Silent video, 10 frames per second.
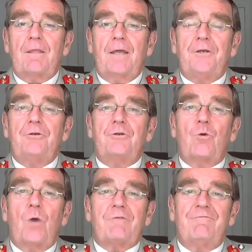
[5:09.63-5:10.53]
and didn't
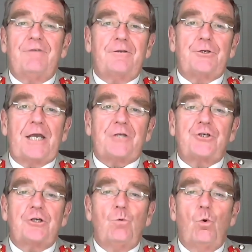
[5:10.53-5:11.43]
quite fit the
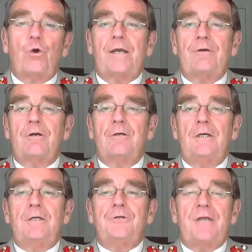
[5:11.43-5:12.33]
dashing war hero
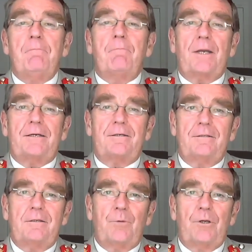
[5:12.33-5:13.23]
template
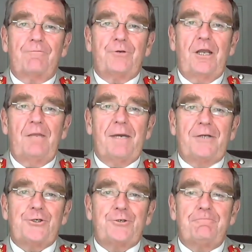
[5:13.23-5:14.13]
that we often imagine.